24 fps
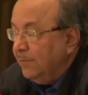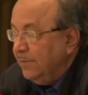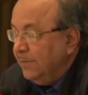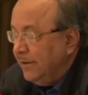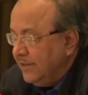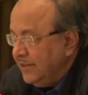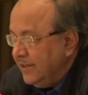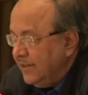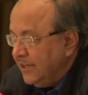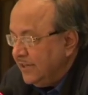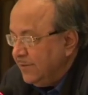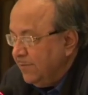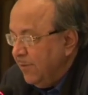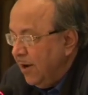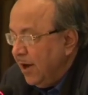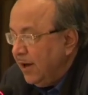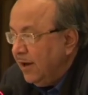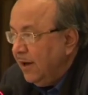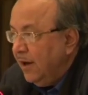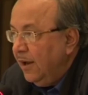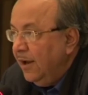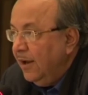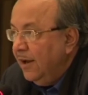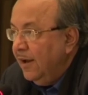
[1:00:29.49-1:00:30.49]
and business
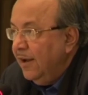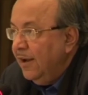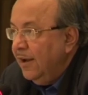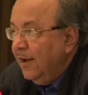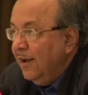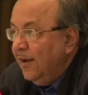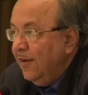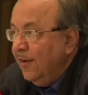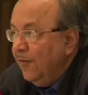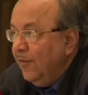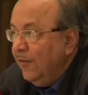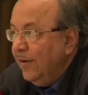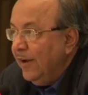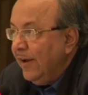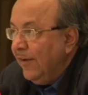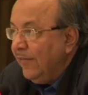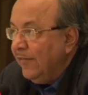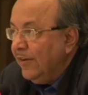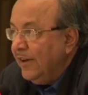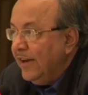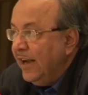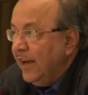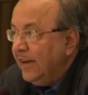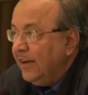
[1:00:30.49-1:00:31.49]
model, we
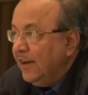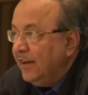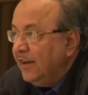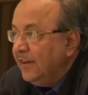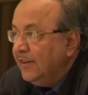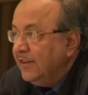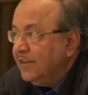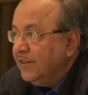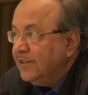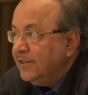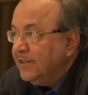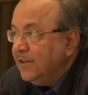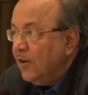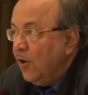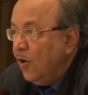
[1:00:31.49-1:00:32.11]
have created this